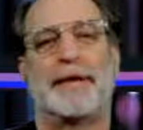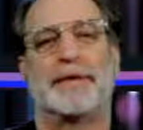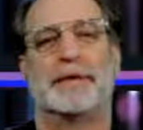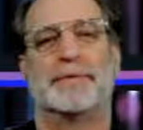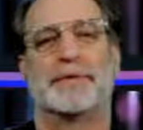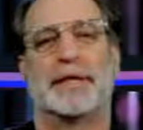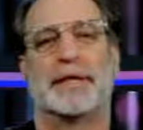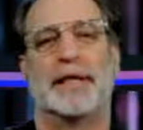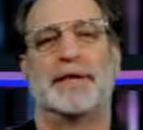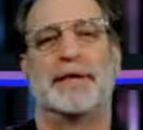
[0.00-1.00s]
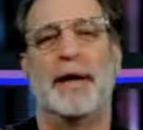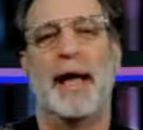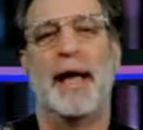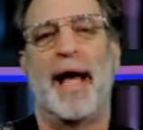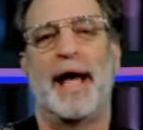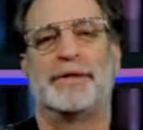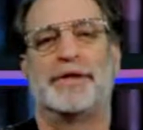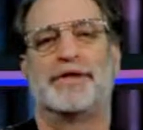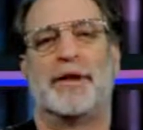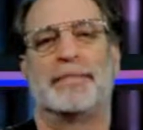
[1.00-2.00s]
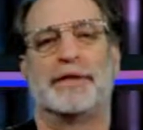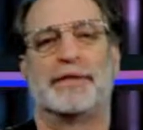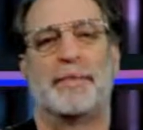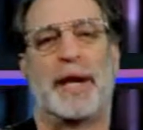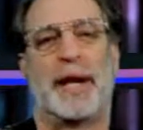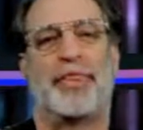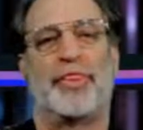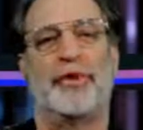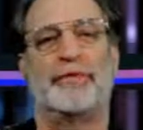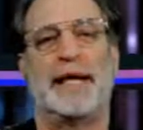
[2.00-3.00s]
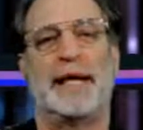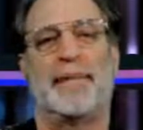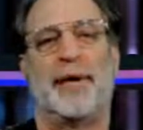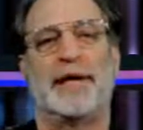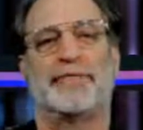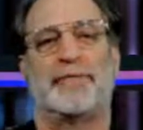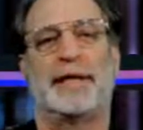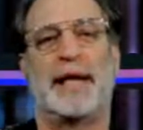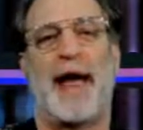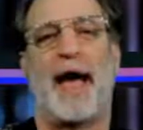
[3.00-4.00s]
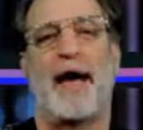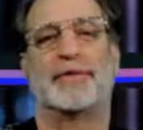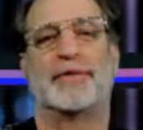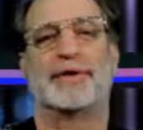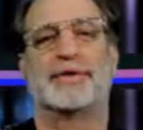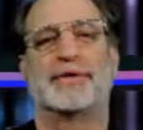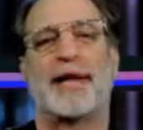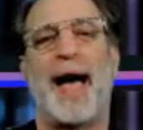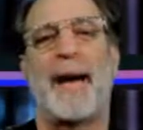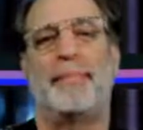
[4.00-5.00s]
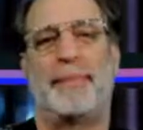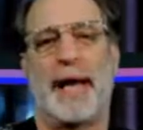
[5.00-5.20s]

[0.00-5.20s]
you it was going to do, as it jumped this week about 13 points from the day after the Snap bad